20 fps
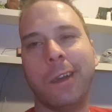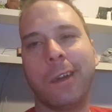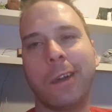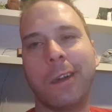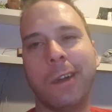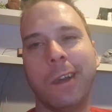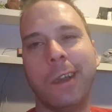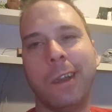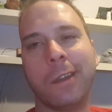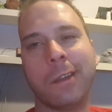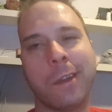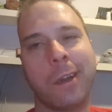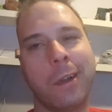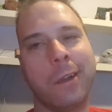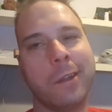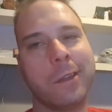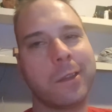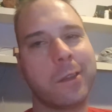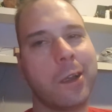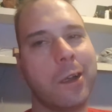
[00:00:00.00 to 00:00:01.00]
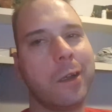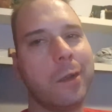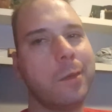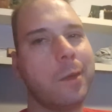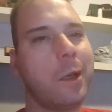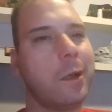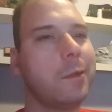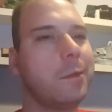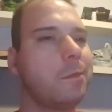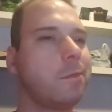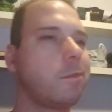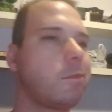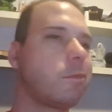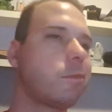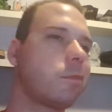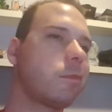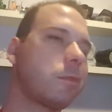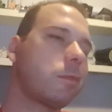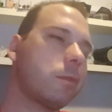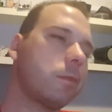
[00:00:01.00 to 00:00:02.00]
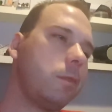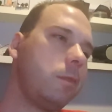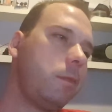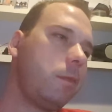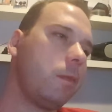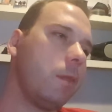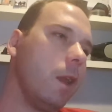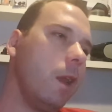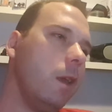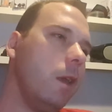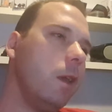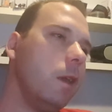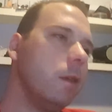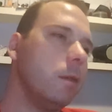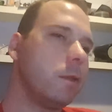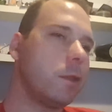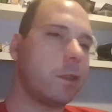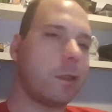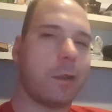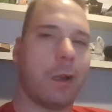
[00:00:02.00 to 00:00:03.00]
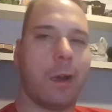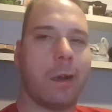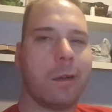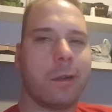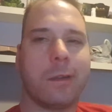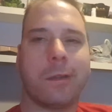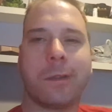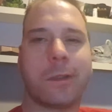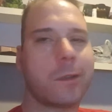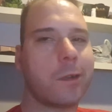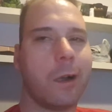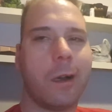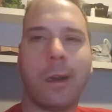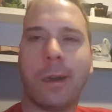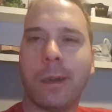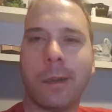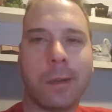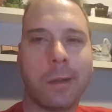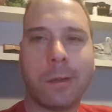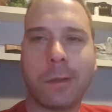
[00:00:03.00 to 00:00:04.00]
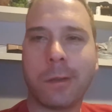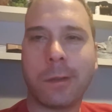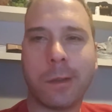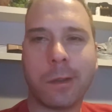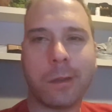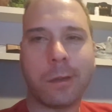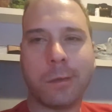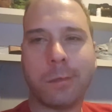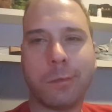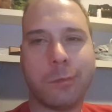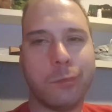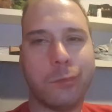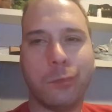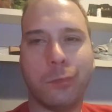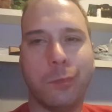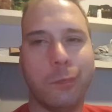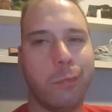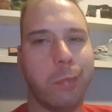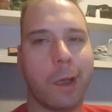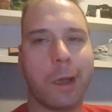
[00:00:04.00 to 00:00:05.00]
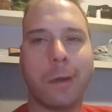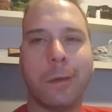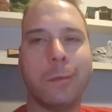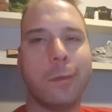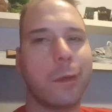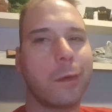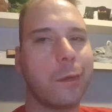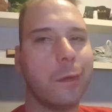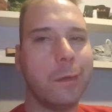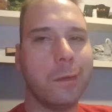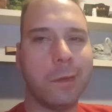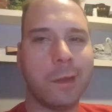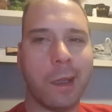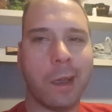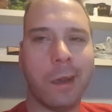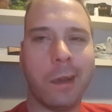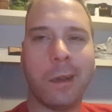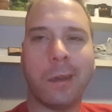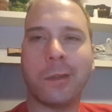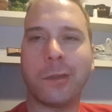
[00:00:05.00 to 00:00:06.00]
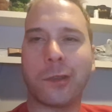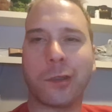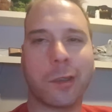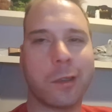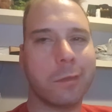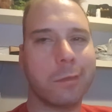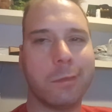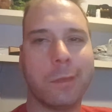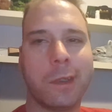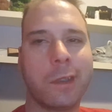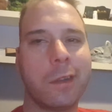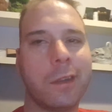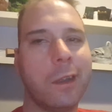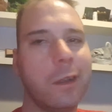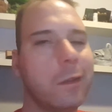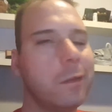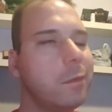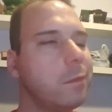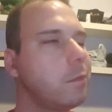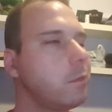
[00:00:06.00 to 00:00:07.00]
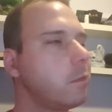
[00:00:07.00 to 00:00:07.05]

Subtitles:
underneath it all the time now. Just tired of the straw. Bearing with it. Get it on the shirt. Big deal.